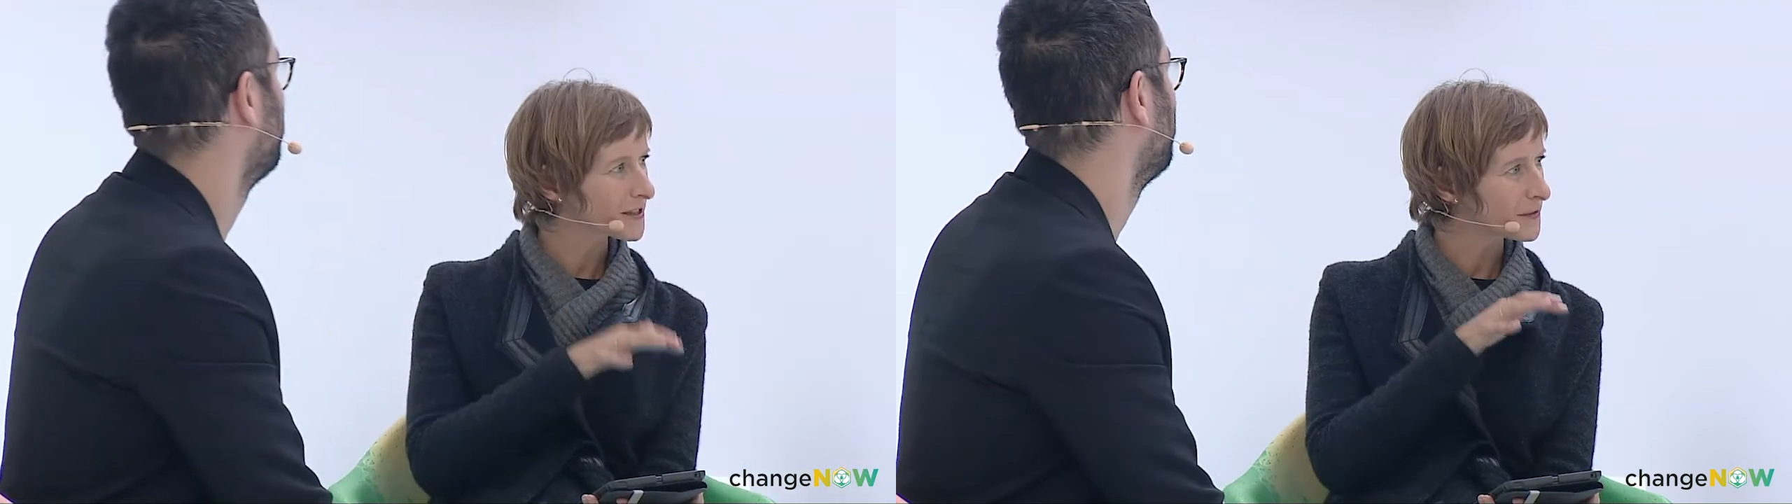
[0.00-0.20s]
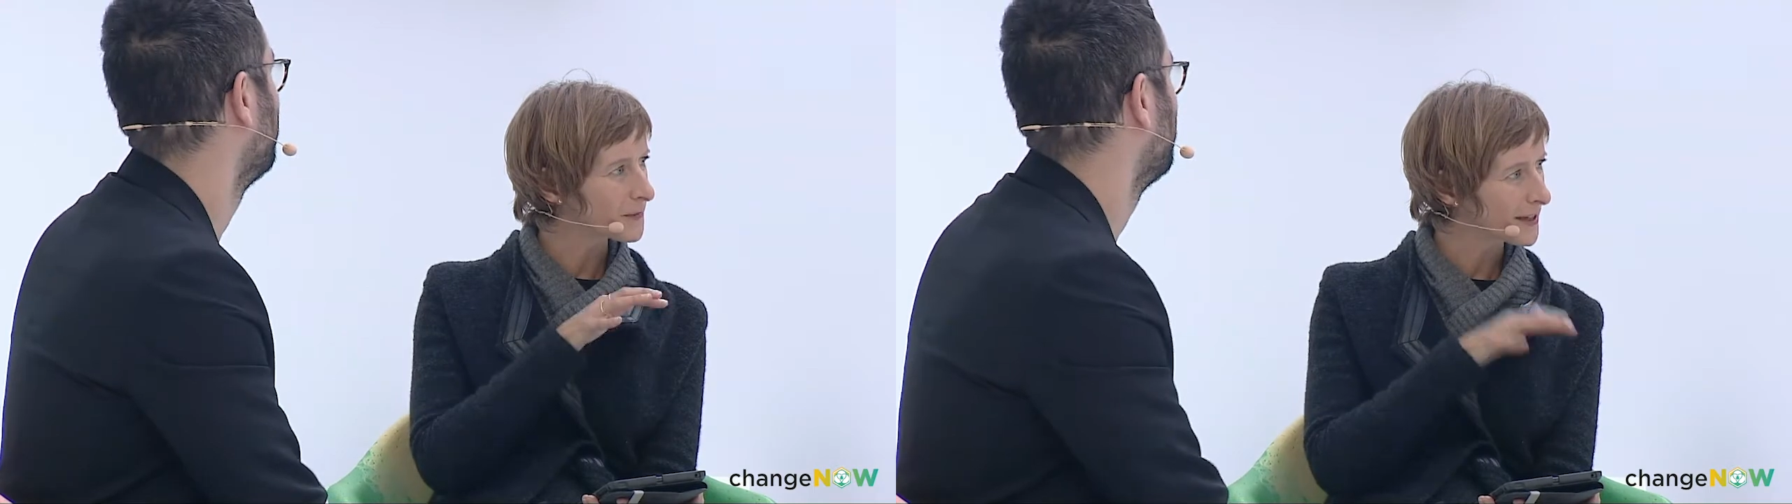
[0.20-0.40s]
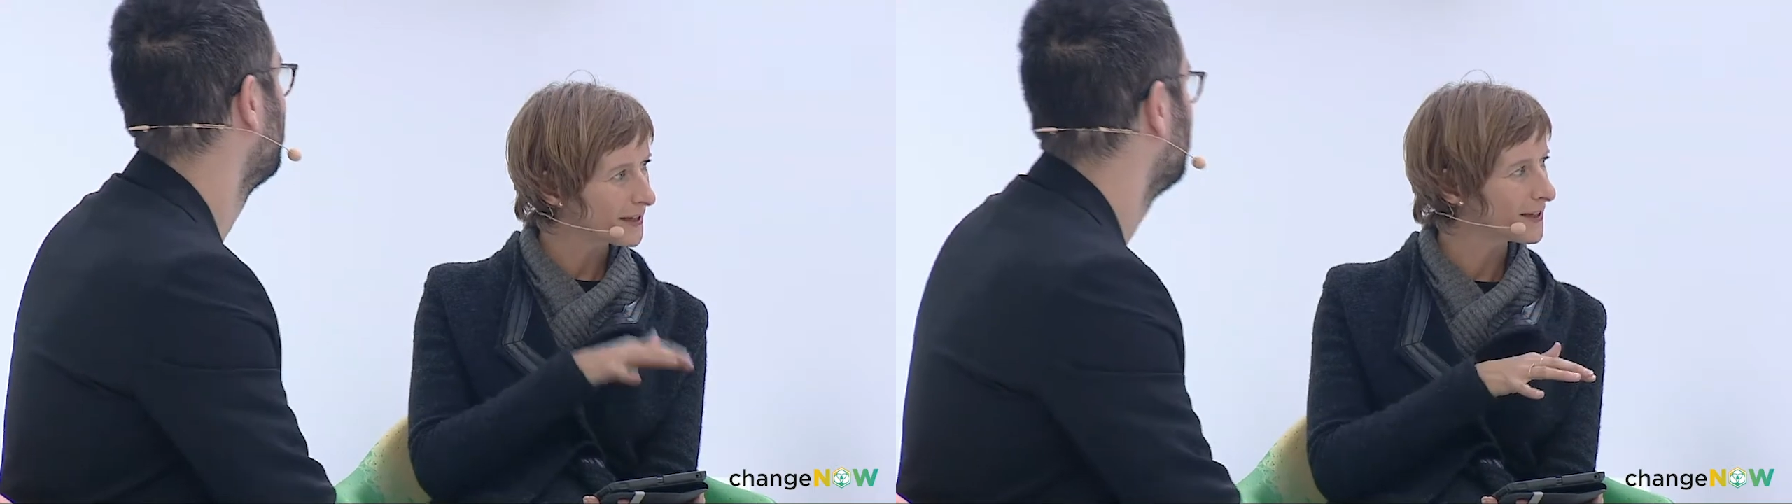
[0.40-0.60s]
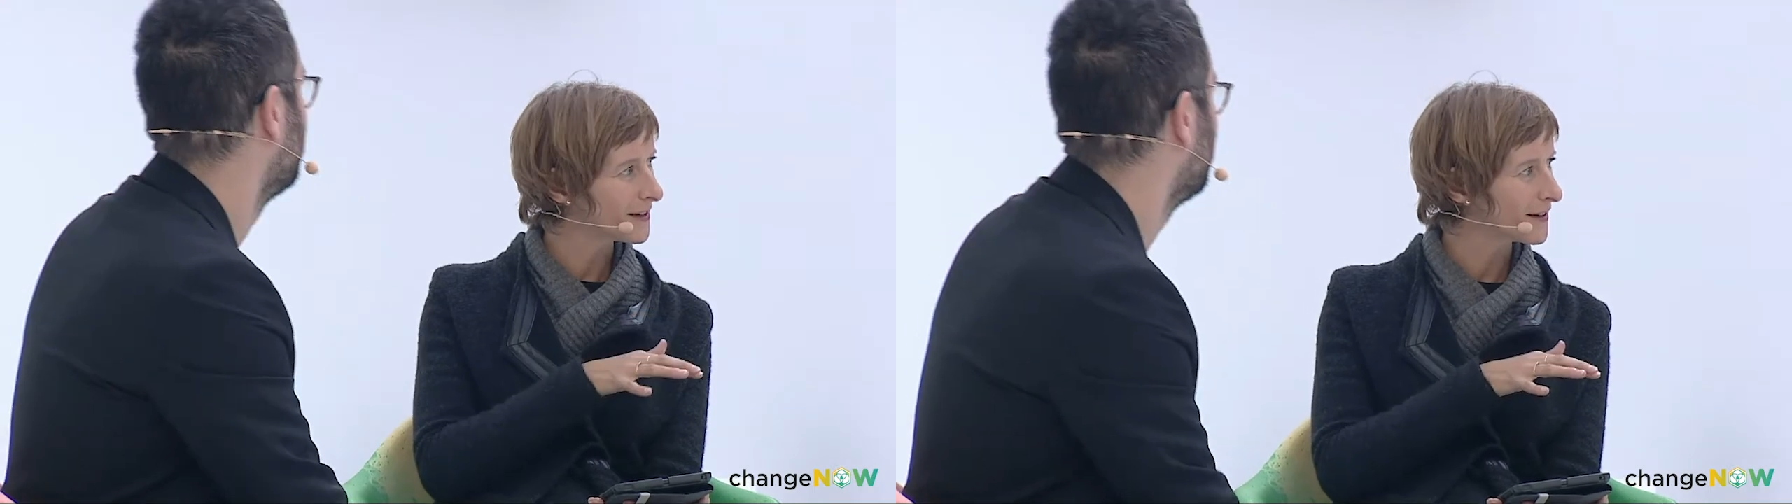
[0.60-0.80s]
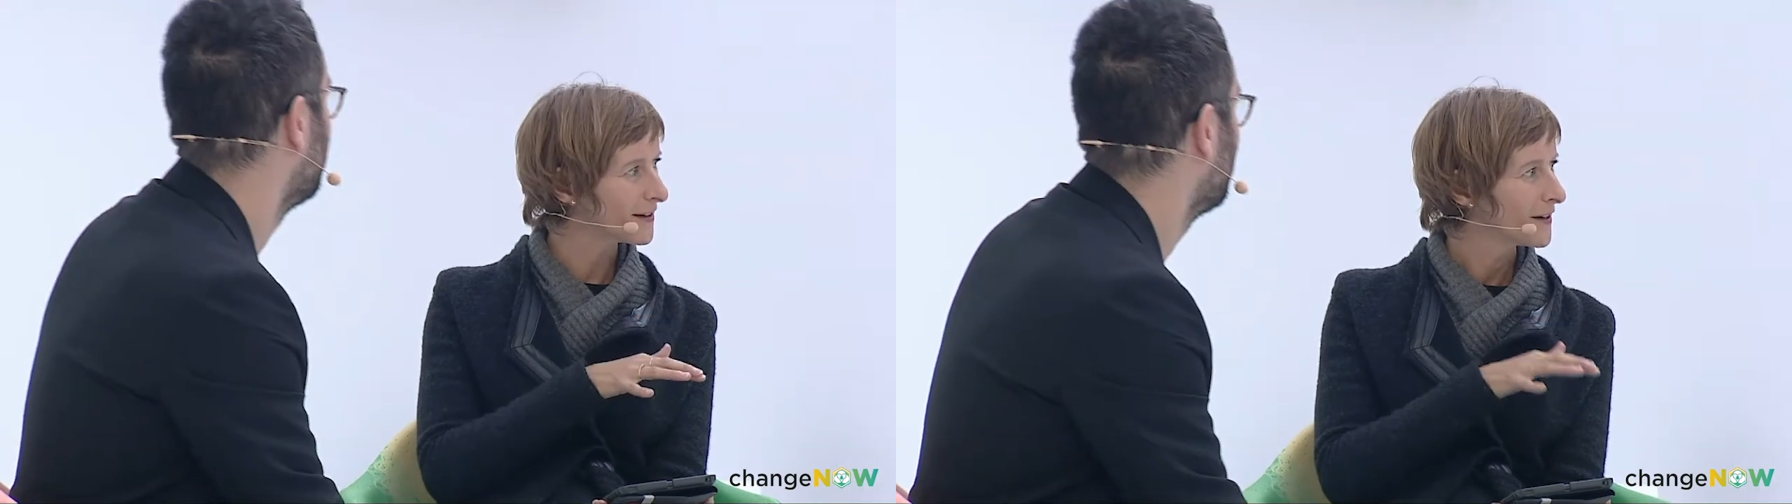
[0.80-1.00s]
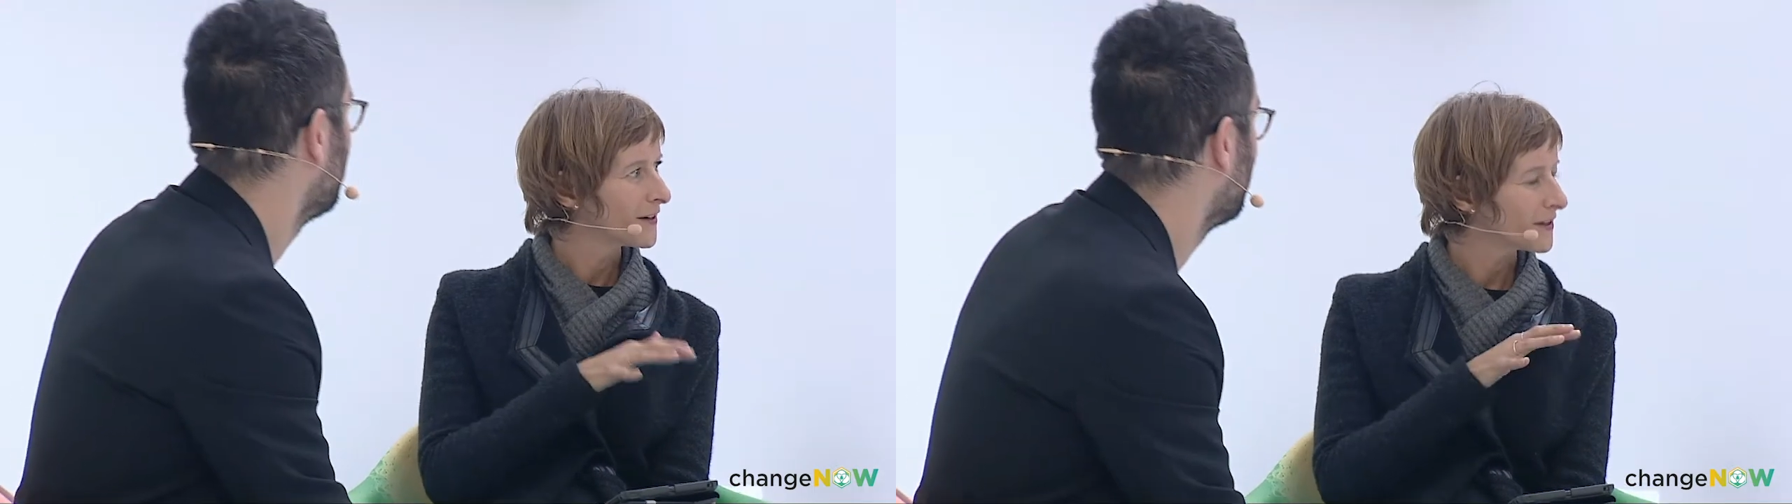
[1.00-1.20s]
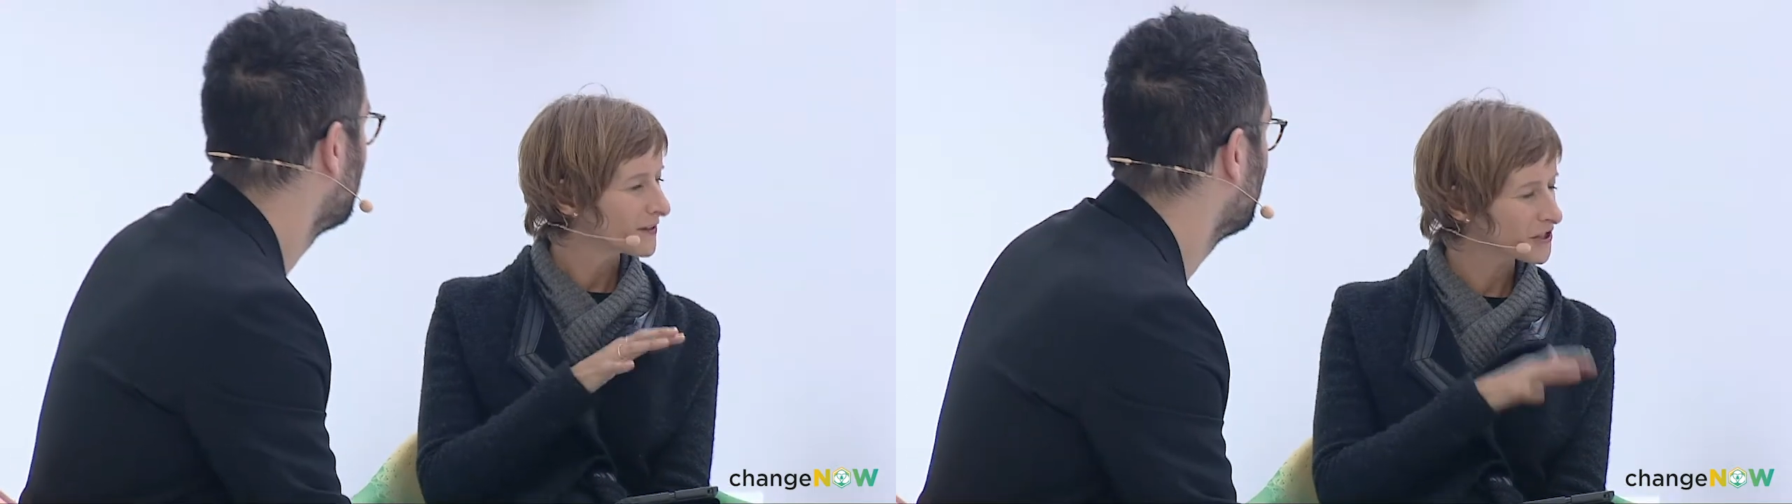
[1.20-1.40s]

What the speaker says: that we're here on